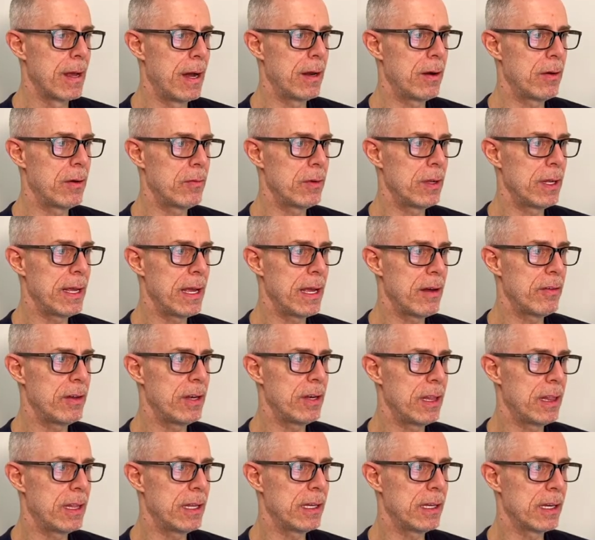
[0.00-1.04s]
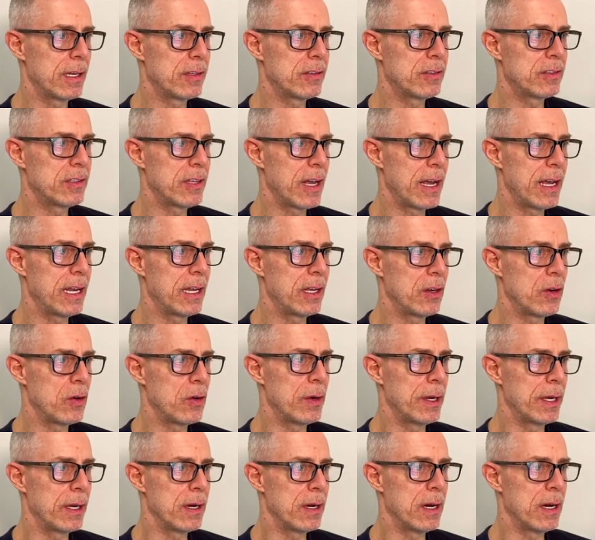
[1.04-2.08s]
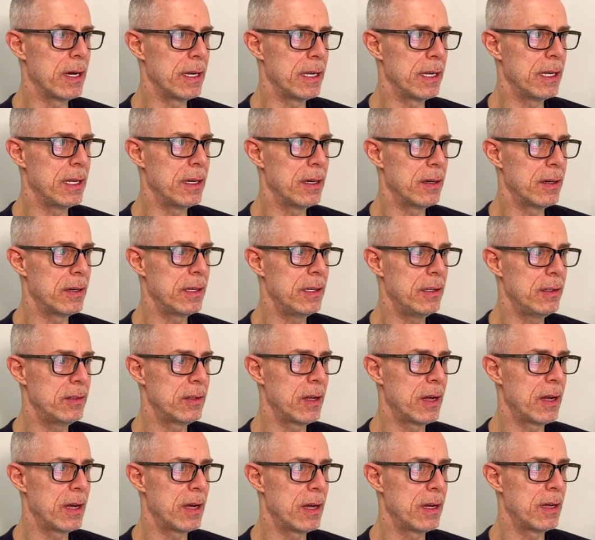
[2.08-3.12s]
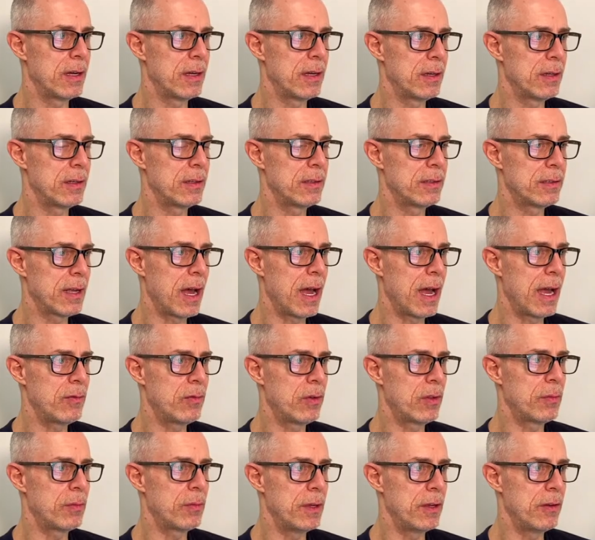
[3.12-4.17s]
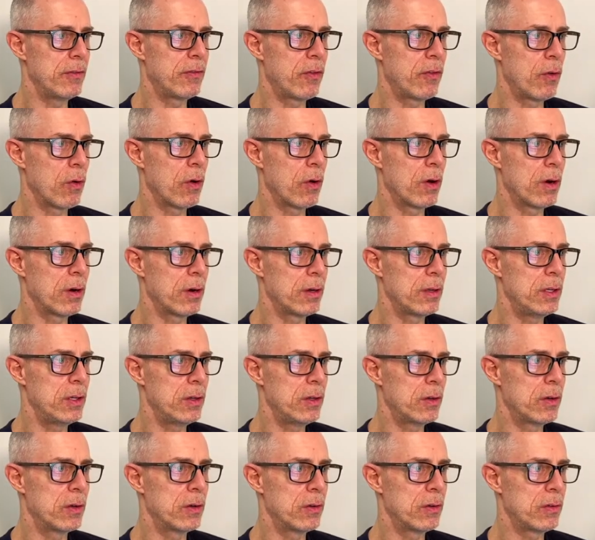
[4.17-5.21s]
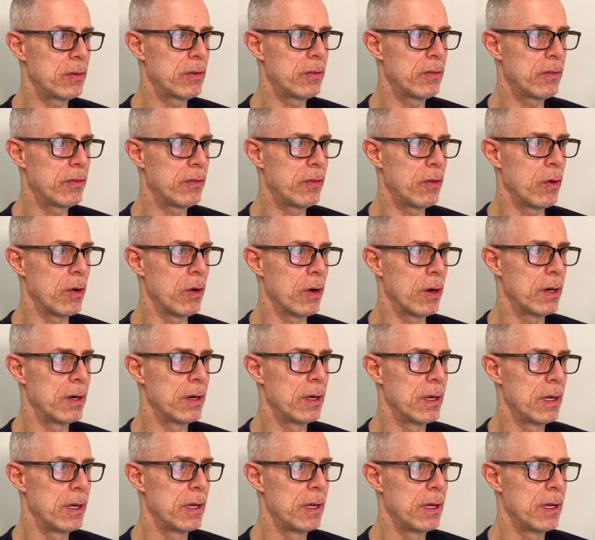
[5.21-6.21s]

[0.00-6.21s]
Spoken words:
I don't really have anything exciting going on here. He's tied with me 4 Yugos to 4.